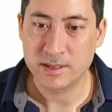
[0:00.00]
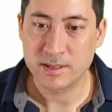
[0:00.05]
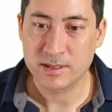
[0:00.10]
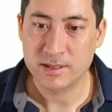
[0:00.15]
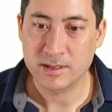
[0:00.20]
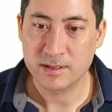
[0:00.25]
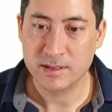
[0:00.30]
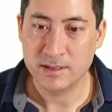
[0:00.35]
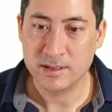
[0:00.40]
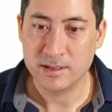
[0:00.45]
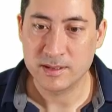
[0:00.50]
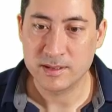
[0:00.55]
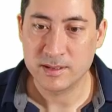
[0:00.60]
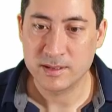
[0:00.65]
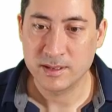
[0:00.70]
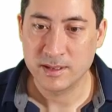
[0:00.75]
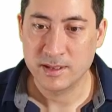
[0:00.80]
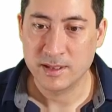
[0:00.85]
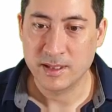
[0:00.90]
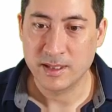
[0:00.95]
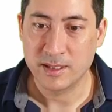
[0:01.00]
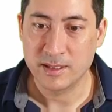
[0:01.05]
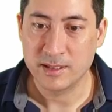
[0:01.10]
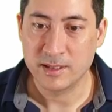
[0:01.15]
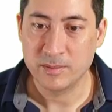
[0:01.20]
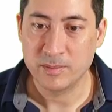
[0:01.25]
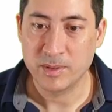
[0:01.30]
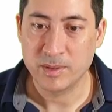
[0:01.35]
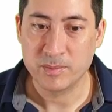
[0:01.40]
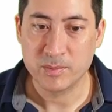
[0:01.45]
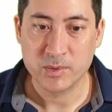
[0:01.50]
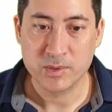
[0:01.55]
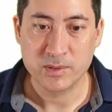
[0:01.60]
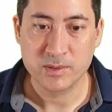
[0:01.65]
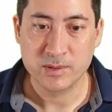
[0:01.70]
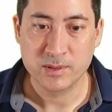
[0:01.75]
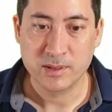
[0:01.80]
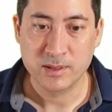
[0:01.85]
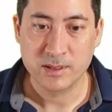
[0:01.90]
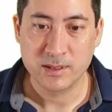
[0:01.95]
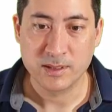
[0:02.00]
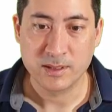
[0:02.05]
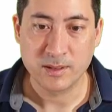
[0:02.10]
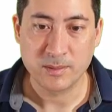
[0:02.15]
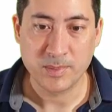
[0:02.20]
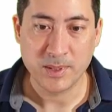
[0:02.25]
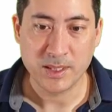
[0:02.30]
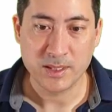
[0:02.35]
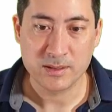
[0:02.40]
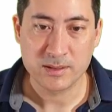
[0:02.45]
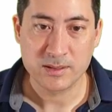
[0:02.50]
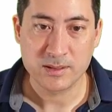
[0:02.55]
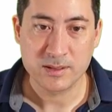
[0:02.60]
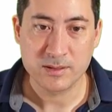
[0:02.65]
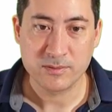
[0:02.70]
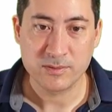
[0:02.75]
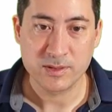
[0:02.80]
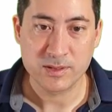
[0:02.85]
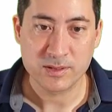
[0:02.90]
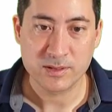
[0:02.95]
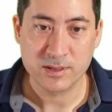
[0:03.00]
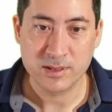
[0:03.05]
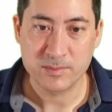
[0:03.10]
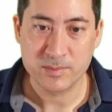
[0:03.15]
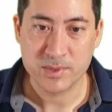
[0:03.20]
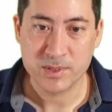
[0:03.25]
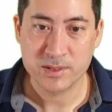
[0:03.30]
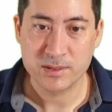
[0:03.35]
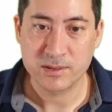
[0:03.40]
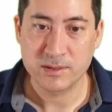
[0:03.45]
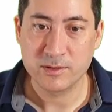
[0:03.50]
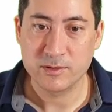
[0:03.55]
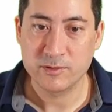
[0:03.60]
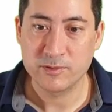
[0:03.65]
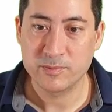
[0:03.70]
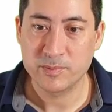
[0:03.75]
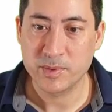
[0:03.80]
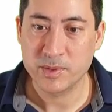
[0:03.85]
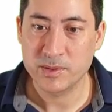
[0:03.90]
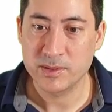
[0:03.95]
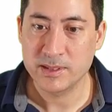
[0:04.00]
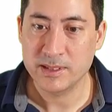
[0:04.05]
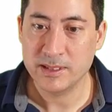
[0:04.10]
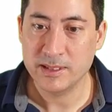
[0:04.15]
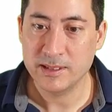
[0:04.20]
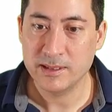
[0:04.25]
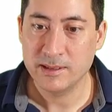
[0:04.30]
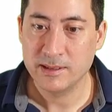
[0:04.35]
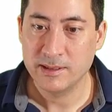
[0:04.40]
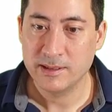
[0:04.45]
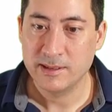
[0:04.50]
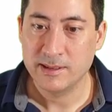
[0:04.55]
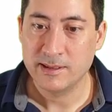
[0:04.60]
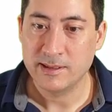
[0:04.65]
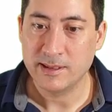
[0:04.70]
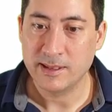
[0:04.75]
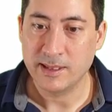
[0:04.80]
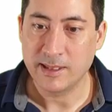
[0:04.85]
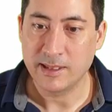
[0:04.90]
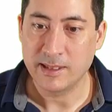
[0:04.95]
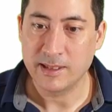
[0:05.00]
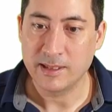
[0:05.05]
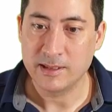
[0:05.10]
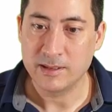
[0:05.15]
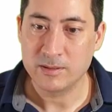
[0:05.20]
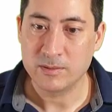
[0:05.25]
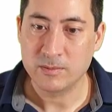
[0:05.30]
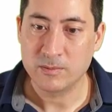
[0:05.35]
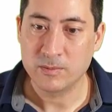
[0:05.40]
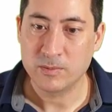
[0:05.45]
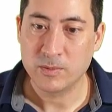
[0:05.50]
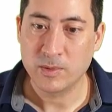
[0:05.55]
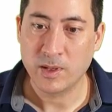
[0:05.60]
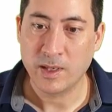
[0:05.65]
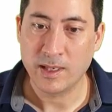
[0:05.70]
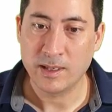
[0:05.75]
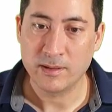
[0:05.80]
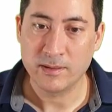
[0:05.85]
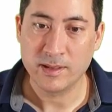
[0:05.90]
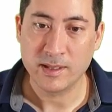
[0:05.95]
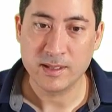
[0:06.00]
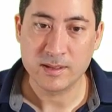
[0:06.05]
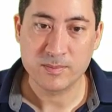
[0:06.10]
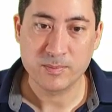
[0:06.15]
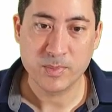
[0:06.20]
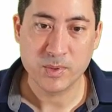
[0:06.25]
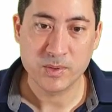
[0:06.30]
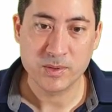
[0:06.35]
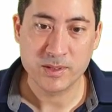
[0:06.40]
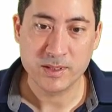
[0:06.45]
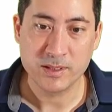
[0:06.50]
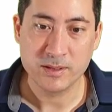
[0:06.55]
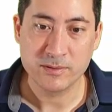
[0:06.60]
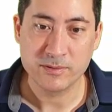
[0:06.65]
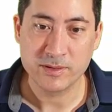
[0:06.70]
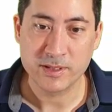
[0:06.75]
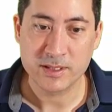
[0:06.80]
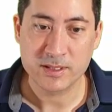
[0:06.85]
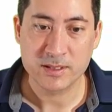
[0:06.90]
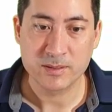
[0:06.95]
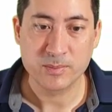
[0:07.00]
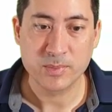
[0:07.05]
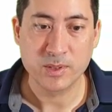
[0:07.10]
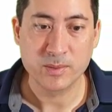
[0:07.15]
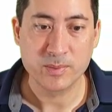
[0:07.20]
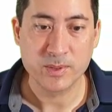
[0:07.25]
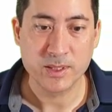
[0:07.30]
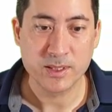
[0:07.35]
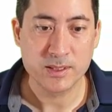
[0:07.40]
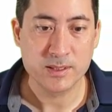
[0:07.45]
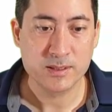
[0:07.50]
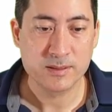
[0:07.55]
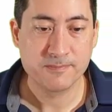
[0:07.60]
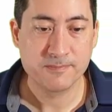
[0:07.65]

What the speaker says: So there's a little bit more about different types of bonding and how that bonding affects the properties.